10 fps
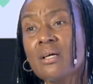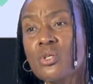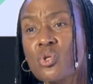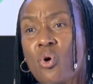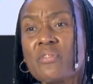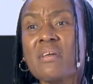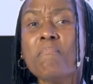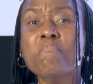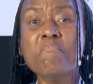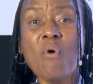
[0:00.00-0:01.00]
So the
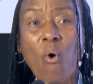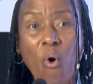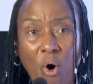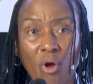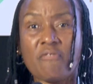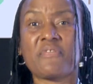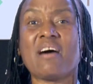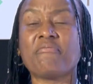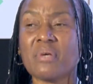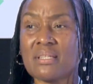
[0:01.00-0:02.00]
whole of
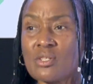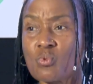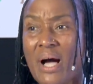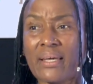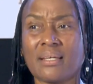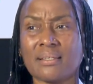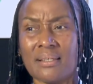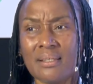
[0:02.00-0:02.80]
government is working